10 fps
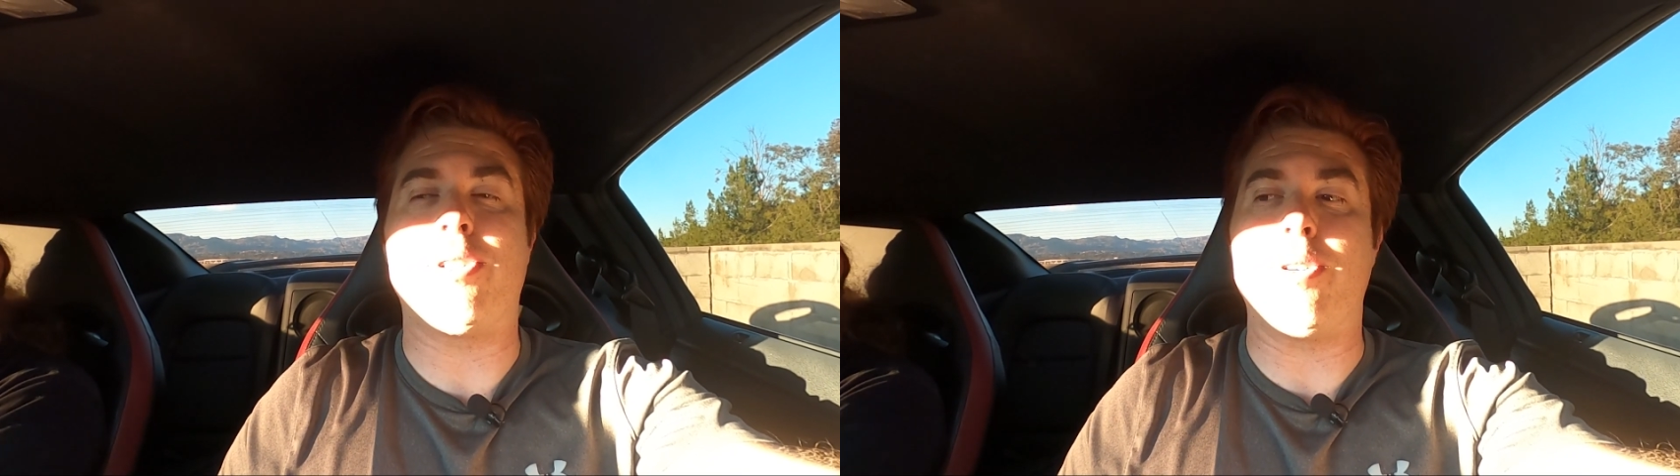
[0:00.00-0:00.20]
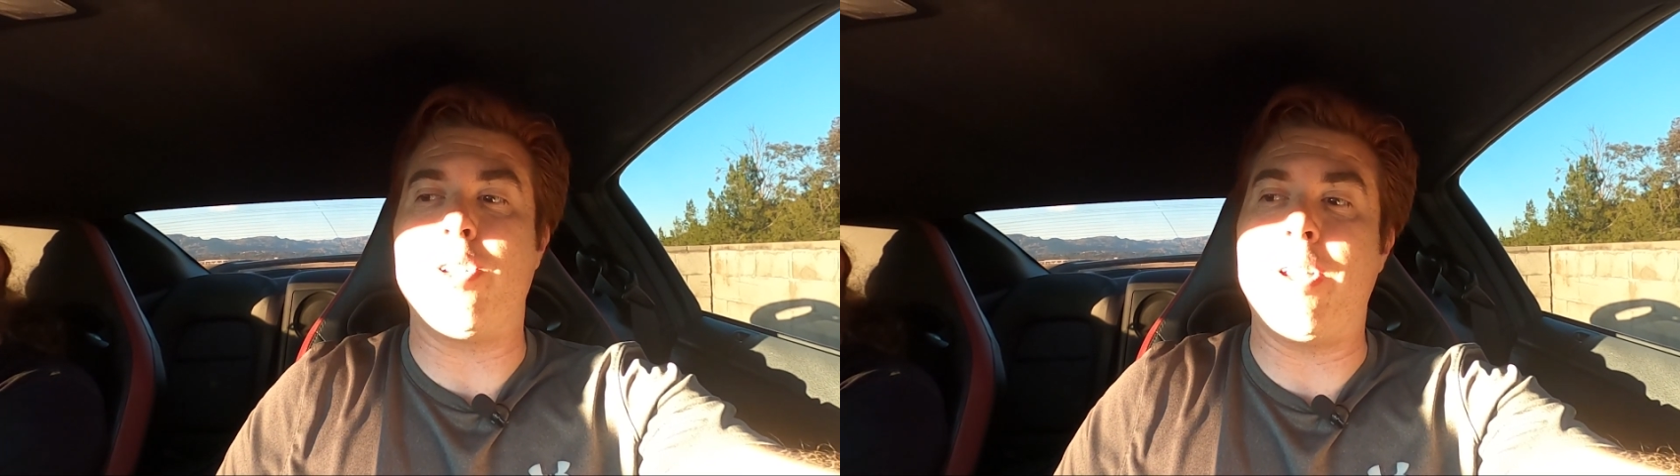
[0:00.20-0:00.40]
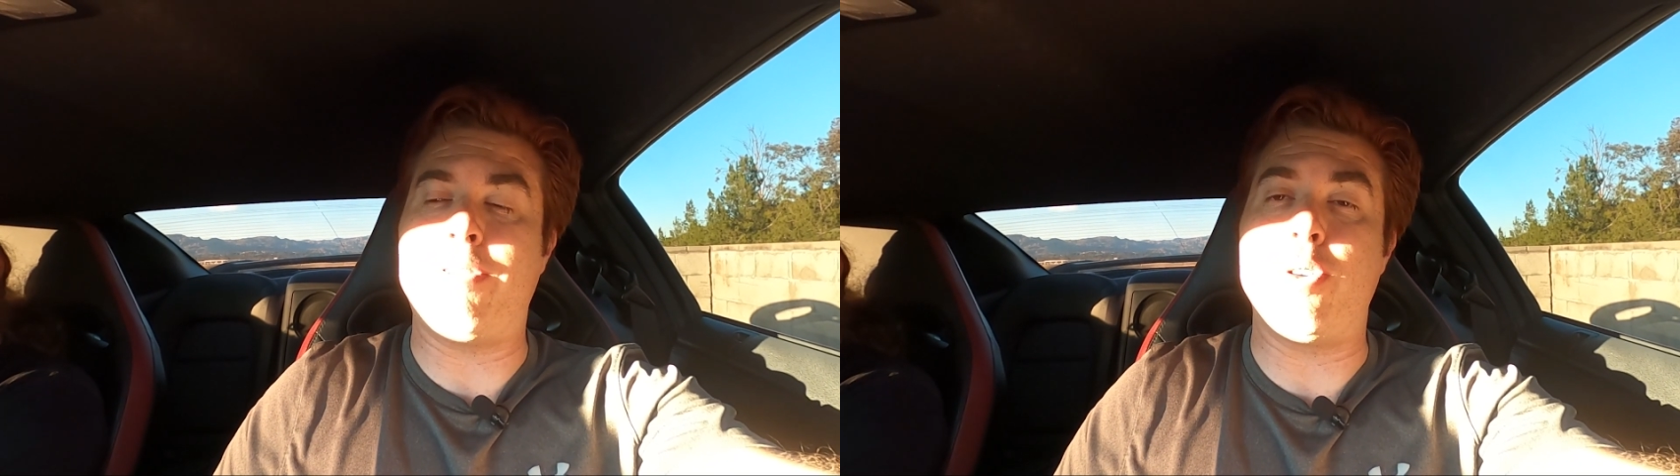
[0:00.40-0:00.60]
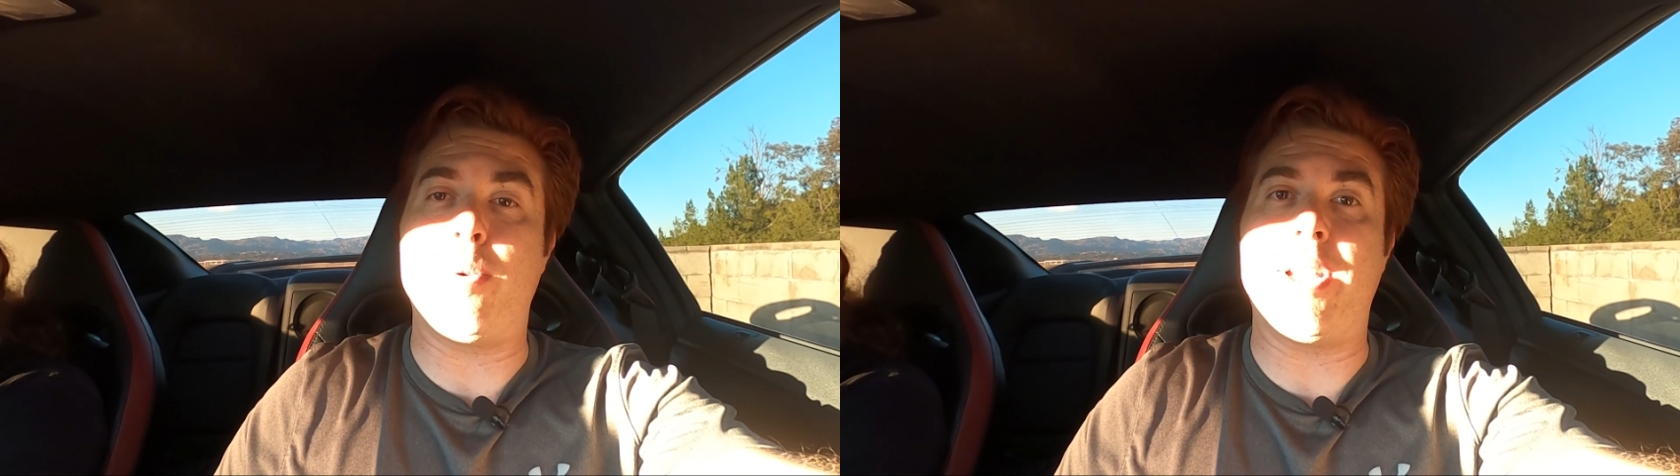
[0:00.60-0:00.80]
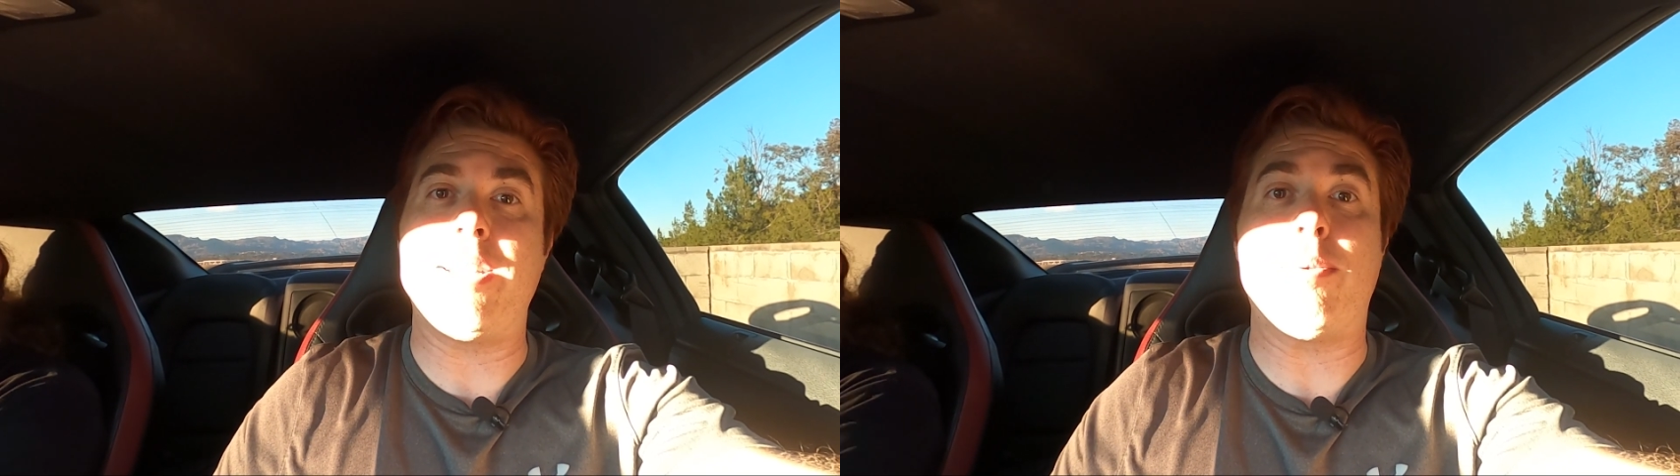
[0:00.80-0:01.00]
so you don't have to do
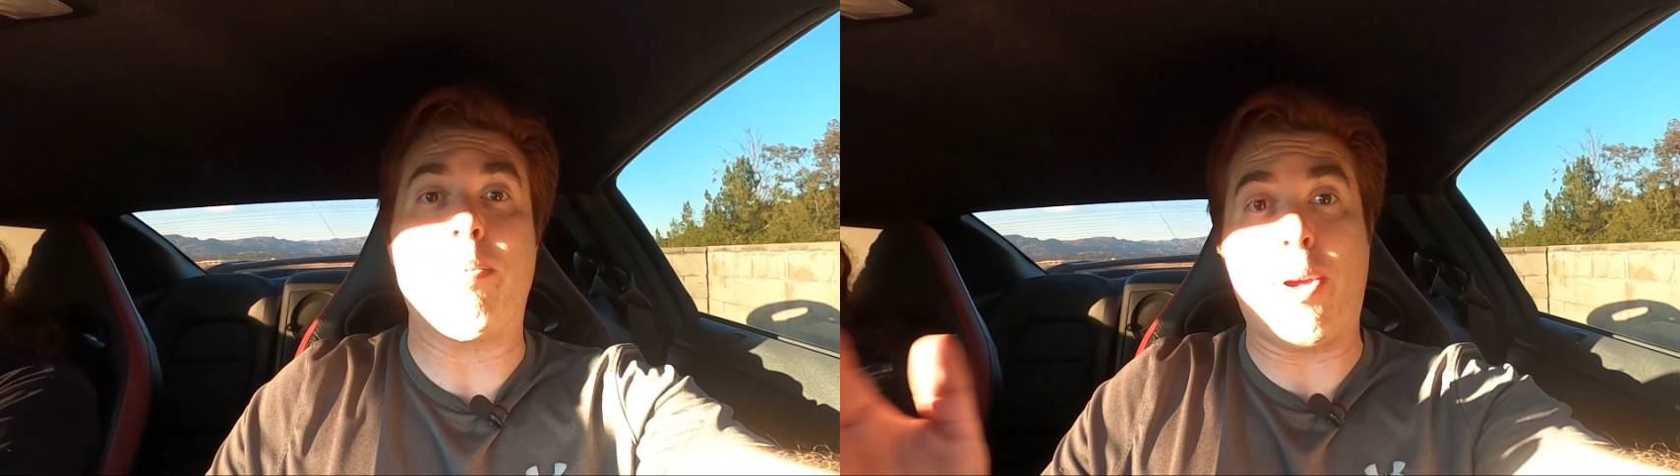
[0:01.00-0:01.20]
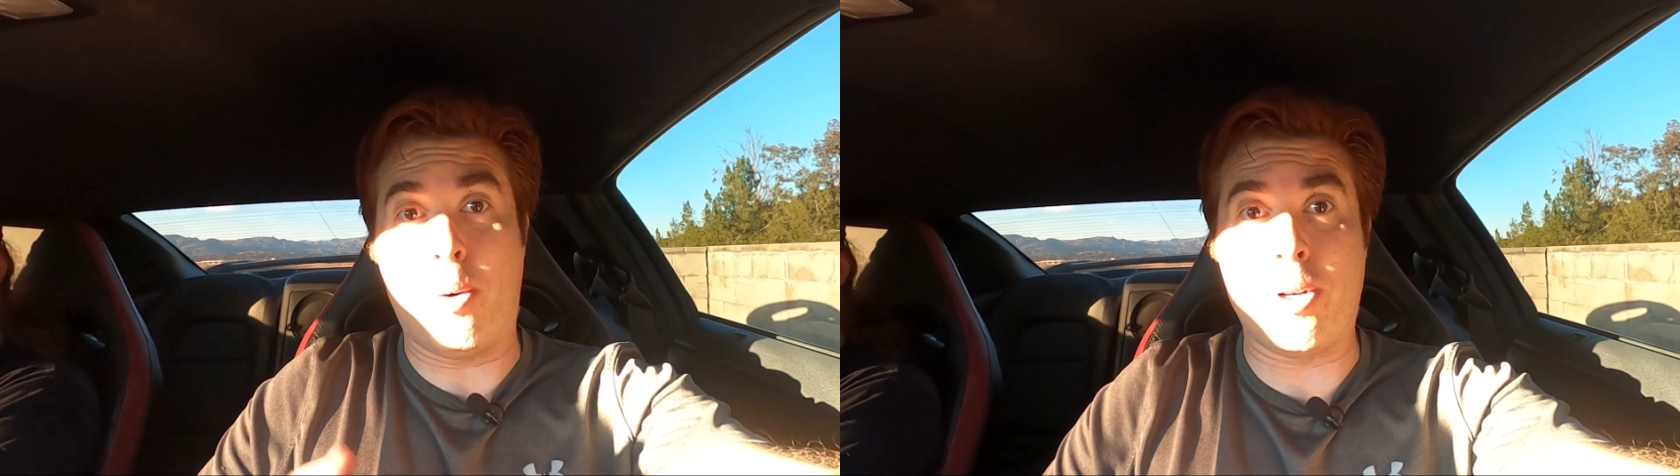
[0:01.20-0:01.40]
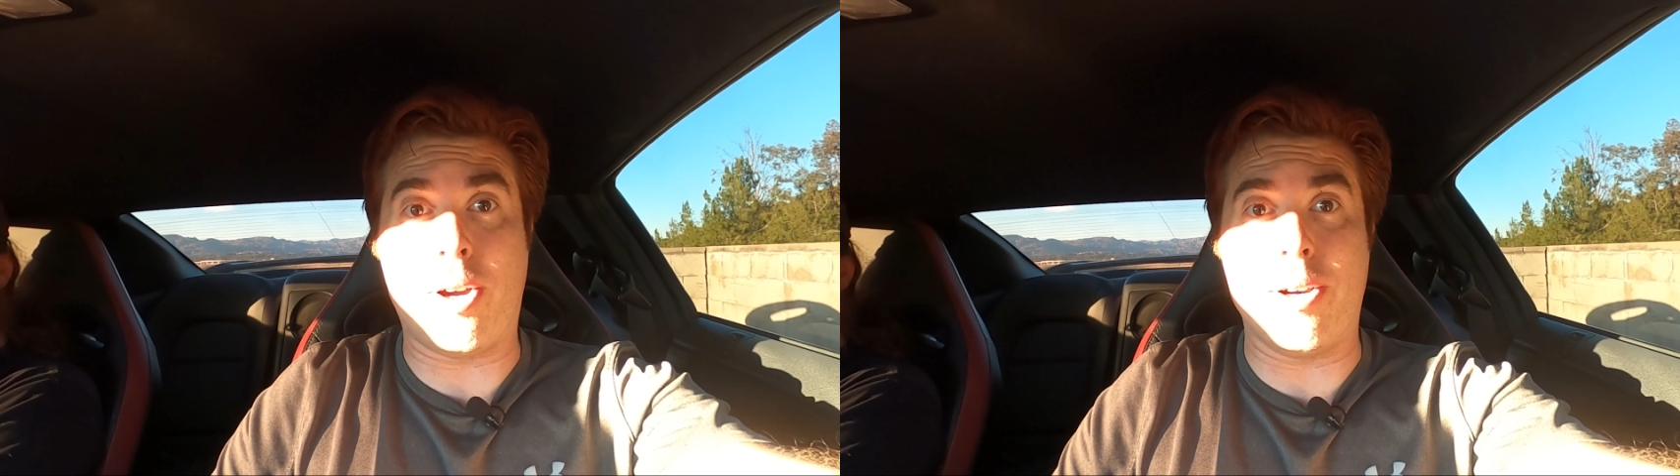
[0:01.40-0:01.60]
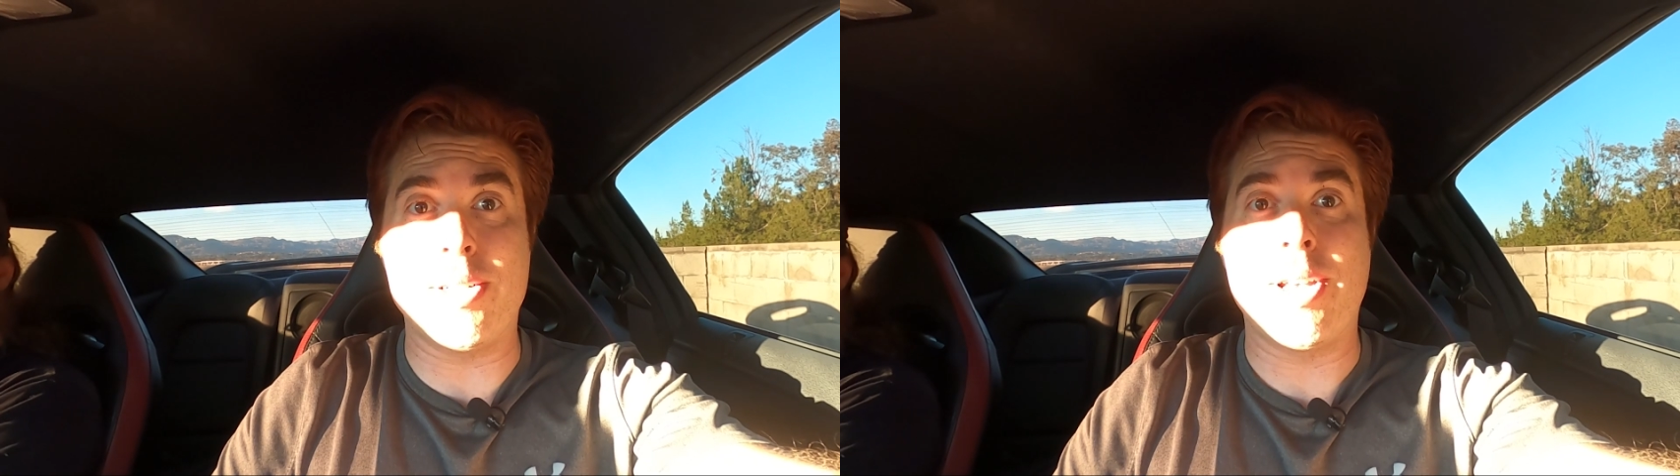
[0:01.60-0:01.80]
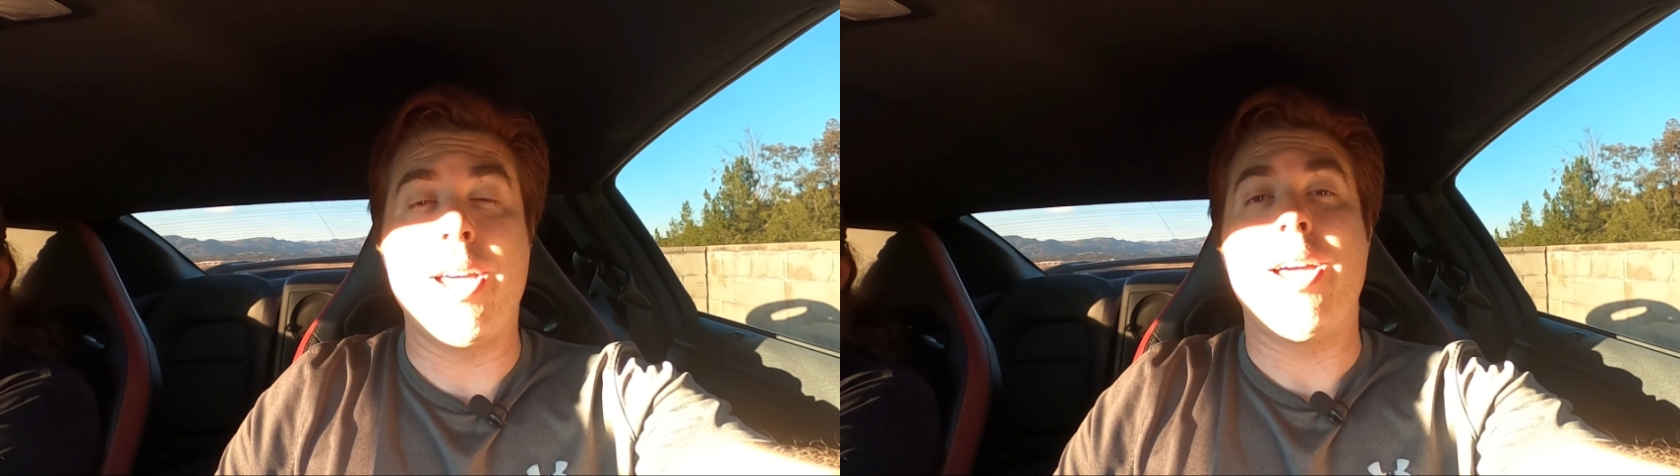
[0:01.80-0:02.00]
what I did with my old
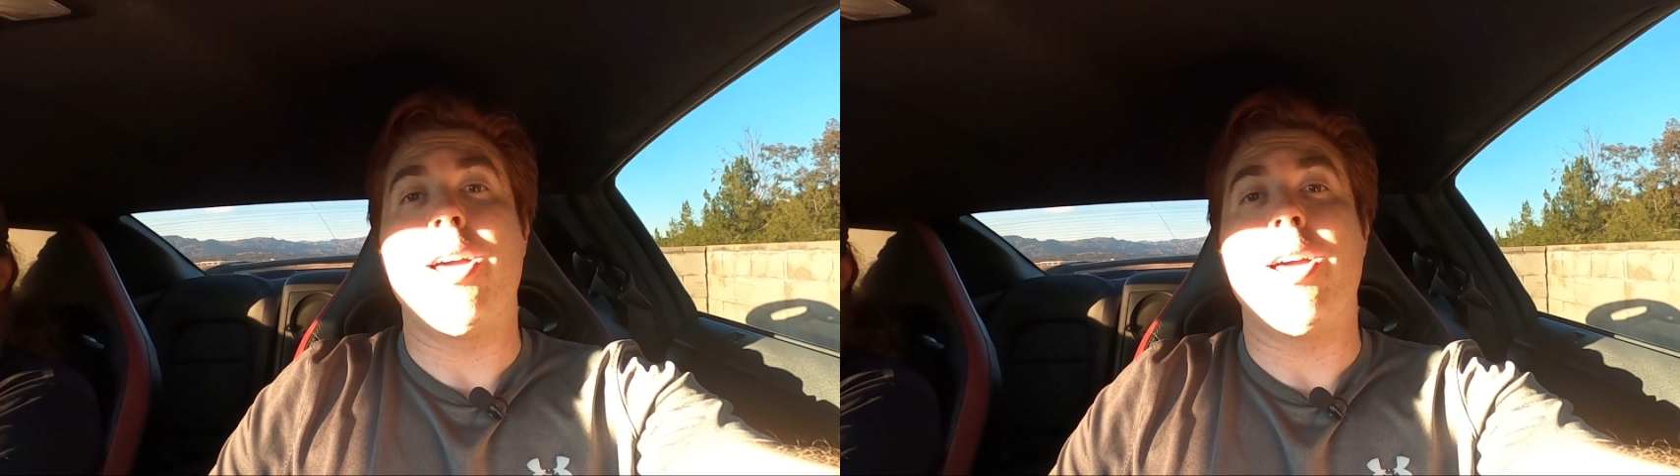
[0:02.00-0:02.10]
cars,